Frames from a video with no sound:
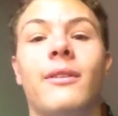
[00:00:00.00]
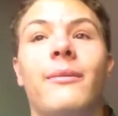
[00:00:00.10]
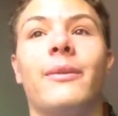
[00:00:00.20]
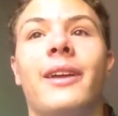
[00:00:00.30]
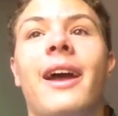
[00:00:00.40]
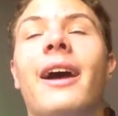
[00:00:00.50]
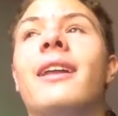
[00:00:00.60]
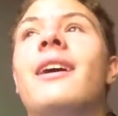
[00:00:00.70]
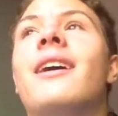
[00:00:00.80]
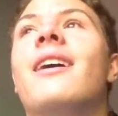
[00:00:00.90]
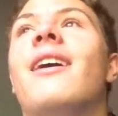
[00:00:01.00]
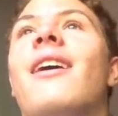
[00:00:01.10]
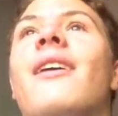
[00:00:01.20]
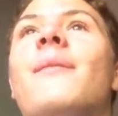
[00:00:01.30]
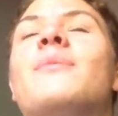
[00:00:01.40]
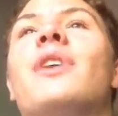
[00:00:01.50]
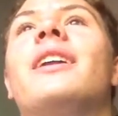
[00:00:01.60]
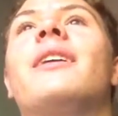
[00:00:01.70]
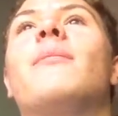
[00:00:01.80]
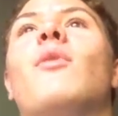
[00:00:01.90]
my cat. I'm
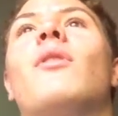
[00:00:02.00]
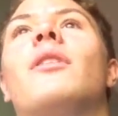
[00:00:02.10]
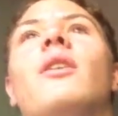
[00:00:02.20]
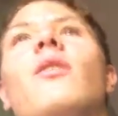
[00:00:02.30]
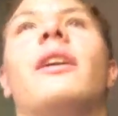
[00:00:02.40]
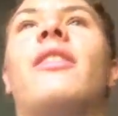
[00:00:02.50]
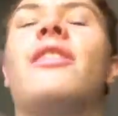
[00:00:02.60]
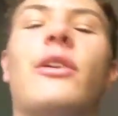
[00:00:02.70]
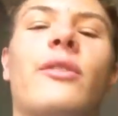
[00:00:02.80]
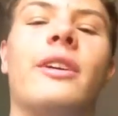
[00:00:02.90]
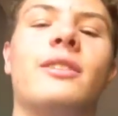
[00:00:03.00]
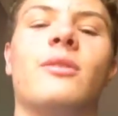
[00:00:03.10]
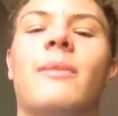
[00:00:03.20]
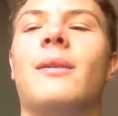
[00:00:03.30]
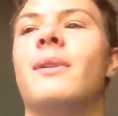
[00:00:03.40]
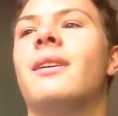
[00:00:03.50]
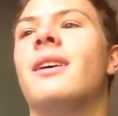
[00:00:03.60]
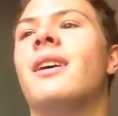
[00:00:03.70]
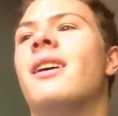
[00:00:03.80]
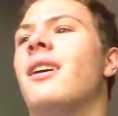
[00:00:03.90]
trying to get more, like theories, or maybe,
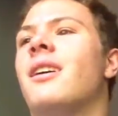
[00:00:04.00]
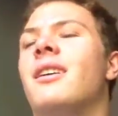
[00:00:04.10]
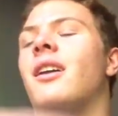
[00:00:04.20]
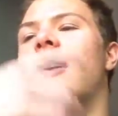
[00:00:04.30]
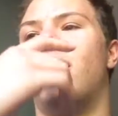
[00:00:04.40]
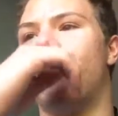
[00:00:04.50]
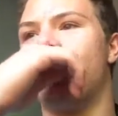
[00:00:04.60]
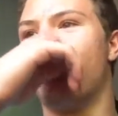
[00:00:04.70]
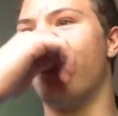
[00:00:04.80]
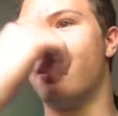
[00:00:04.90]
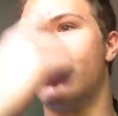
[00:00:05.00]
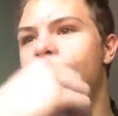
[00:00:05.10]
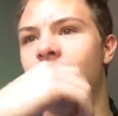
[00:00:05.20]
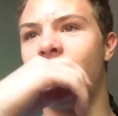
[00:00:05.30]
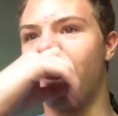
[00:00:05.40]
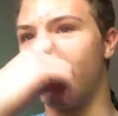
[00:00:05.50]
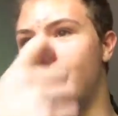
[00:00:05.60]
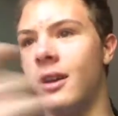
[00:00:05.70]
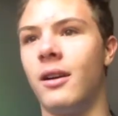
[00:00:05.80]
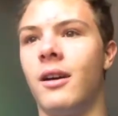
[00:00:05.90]
I'm trying to see if I can
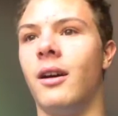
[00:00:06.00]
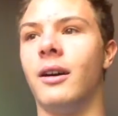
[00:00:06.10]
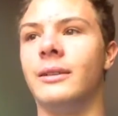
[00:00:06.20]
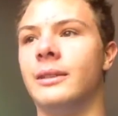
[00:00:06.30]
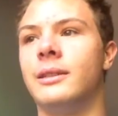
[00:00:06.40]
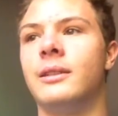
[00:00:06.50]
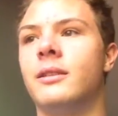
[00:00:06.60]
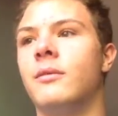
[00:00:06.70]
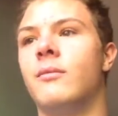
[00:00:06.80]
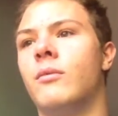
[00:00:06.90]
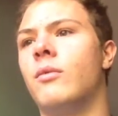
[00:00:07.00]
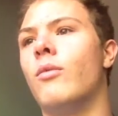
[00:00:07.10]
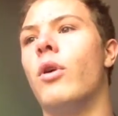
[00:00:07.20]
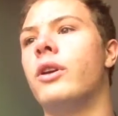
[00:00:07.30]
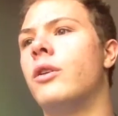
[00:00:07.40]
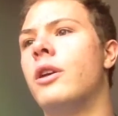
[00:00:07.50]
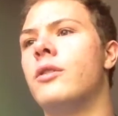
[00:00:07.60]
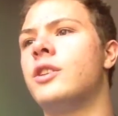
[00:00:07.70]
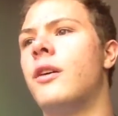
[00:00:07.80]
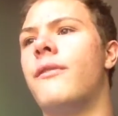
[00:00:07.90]
get more Yu-Gi-Oh
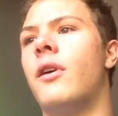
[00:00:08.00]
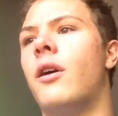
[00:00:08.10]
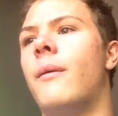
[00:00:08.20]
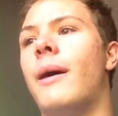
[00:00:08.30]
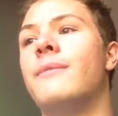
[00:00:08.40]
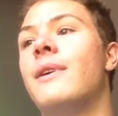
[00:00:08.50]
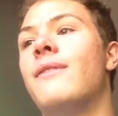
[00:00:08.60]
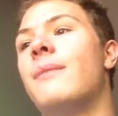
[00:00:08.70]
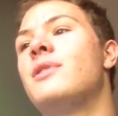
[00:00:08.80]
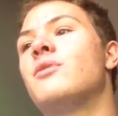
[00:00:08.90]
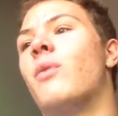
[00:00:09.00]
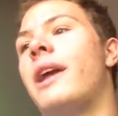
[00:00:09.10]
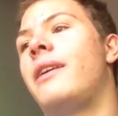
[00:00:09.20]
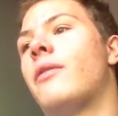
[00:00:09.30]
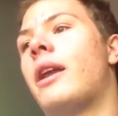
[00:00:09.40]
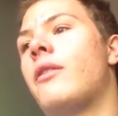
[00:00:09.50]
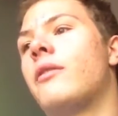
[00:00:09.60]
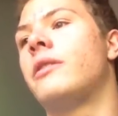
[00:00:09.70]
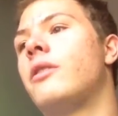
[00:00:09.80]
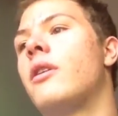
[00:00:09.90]
stuff. I'm just waiting right now
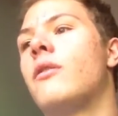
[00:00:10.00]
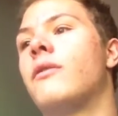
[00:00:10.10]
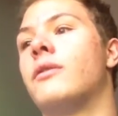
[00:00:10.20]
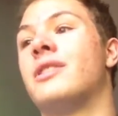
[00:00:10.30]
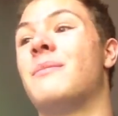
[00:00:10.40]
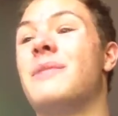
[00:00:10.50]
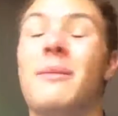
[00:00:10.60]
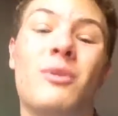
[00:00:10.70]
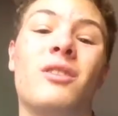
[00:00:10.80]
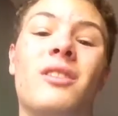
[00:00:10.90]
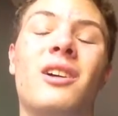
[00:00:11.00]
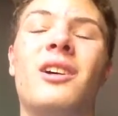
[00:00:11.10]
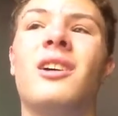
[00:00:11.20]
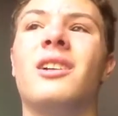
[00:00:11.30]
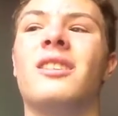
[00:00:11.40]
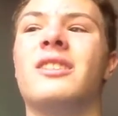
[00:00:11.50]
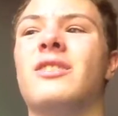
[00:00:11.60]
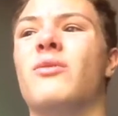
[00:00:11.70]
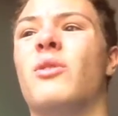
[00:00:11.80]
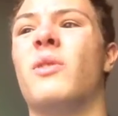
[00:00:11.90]
in Yu-Gi-Oh for September, because
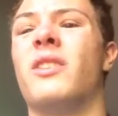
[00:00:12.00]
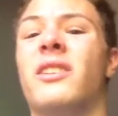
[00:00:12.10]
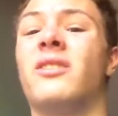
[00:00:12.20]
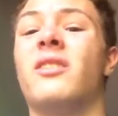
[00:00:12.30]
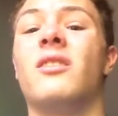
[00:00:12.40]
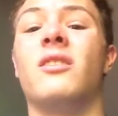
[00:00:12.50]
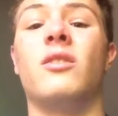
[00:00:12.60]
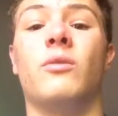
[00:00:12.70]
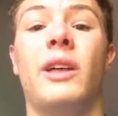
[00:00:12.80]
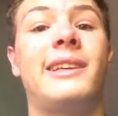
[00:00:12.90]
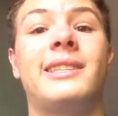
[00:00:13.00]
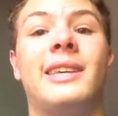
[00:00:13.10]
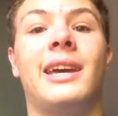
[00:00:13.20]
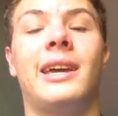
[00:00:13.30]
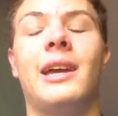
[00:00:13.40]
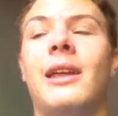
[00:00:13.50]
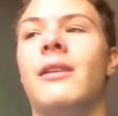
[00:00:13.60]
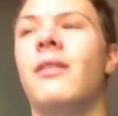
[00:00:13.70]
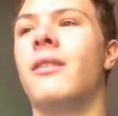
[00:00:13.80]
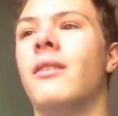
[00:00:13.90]
that's really when like the new links kick
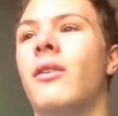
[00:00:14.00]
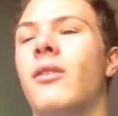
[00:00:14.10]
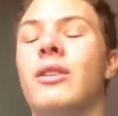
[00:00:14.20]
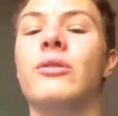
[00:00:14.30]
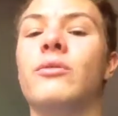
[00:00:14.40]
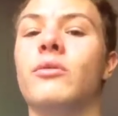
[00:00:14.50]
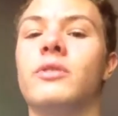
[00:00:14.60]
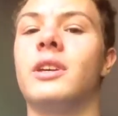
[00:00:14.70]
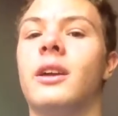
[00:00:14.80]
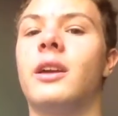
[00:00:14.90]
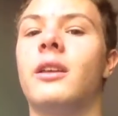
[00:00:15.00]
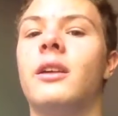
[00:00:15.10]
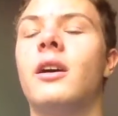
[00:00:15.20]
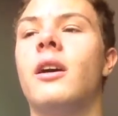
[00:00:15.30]
in, all the new rules kick in.